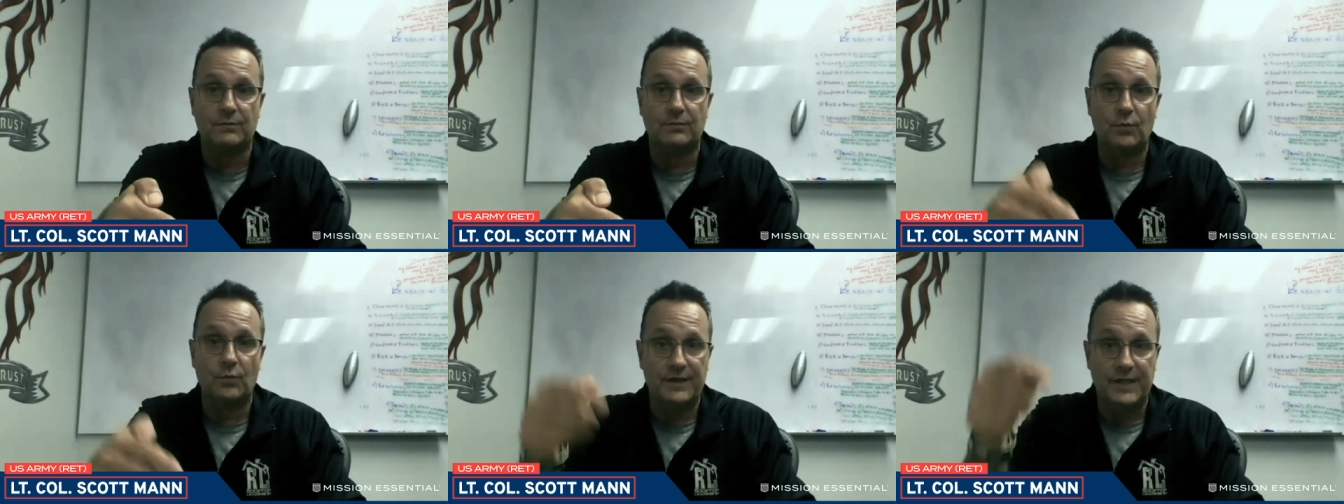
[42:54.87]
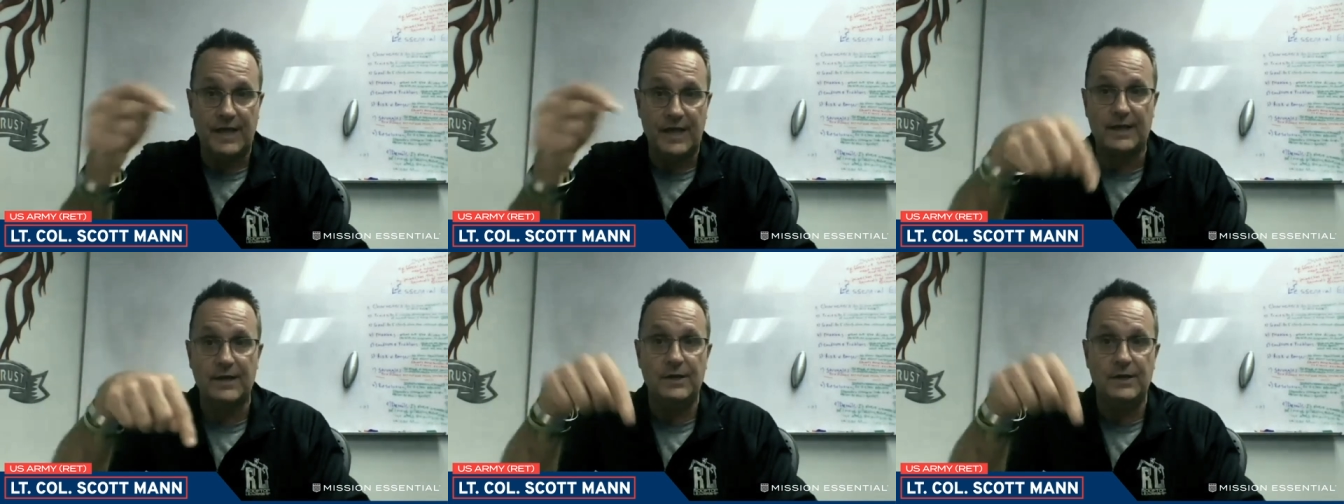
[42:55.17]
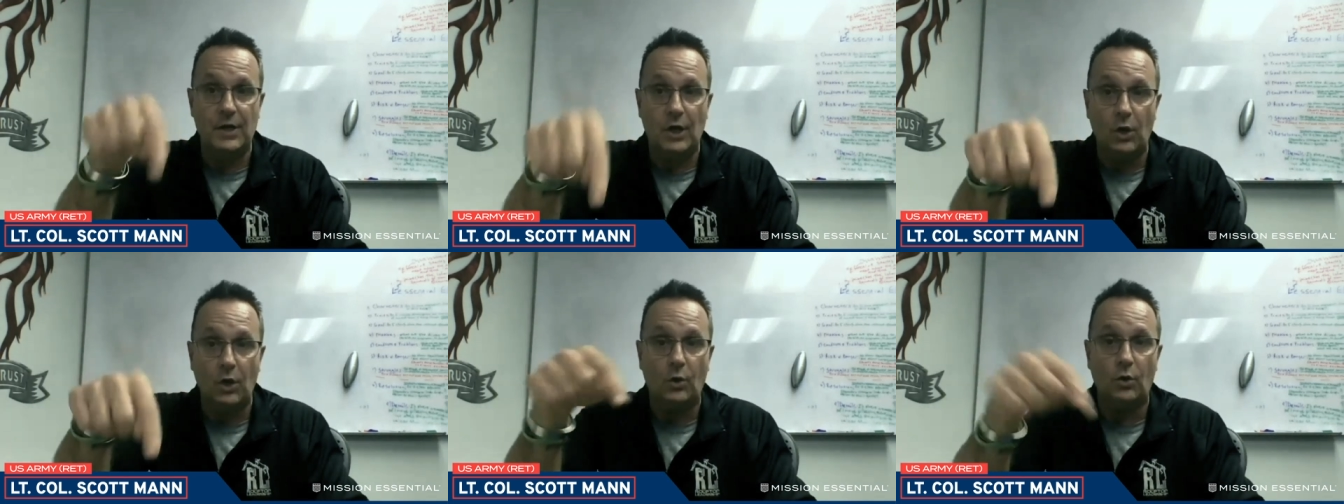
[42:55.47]
We got to
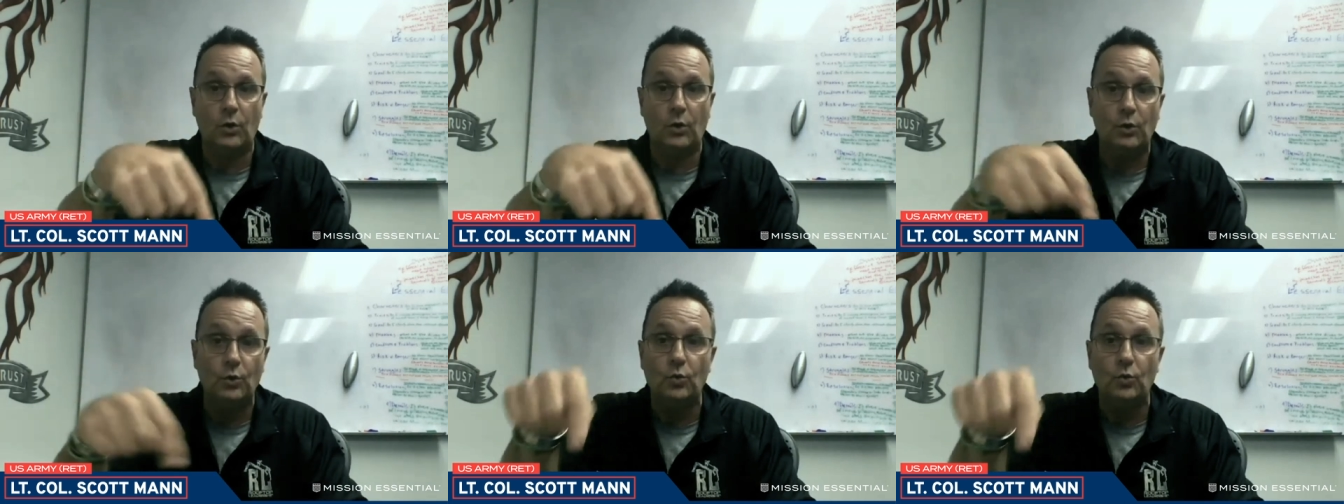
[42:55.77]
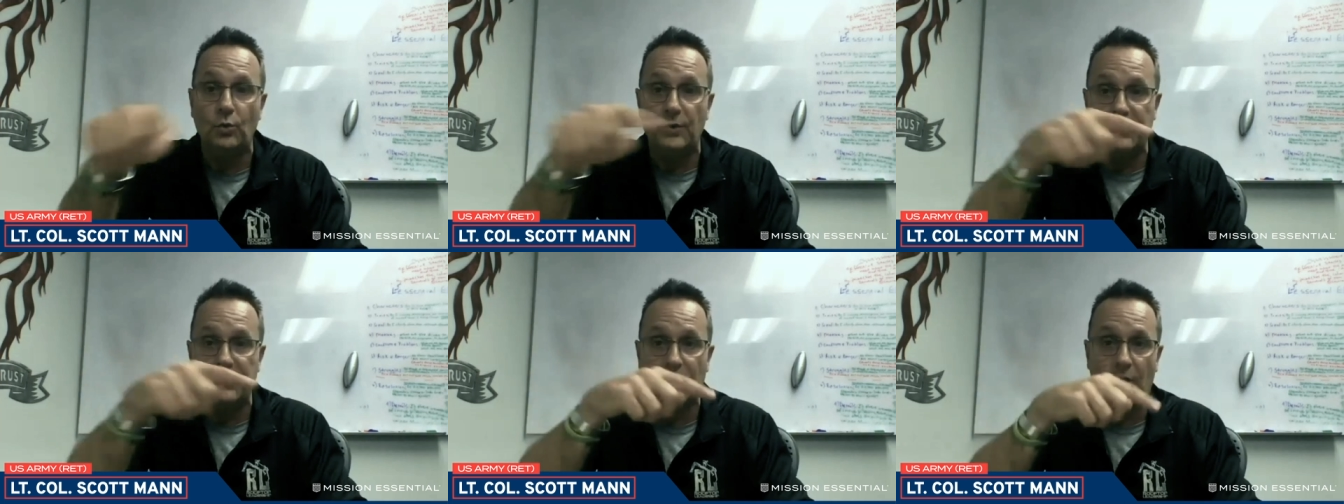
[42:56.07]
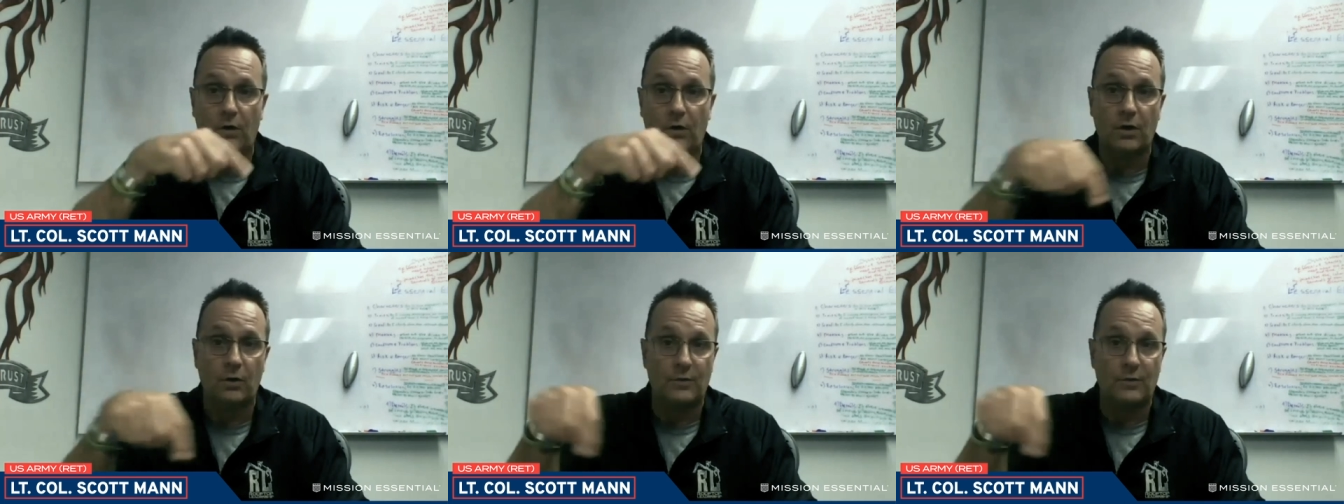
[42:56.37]
know who we
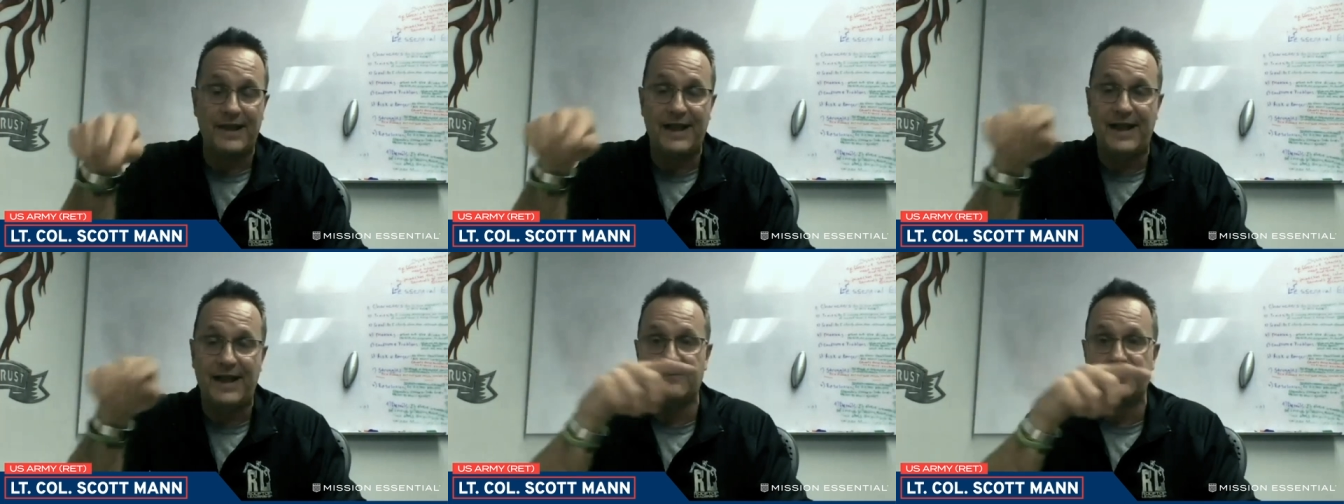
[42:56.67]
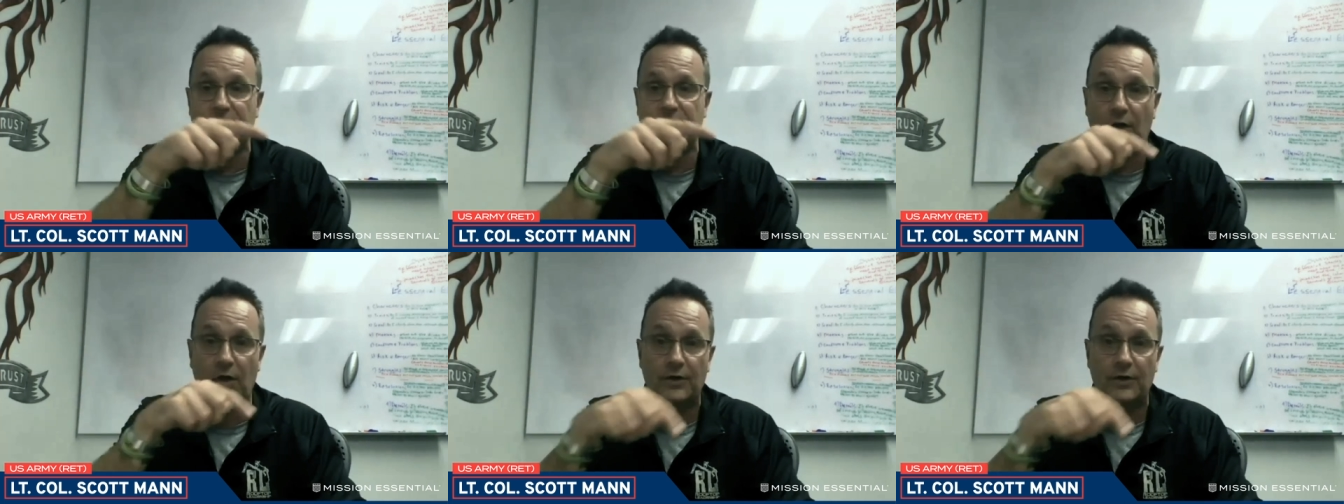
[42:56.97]
are. We have to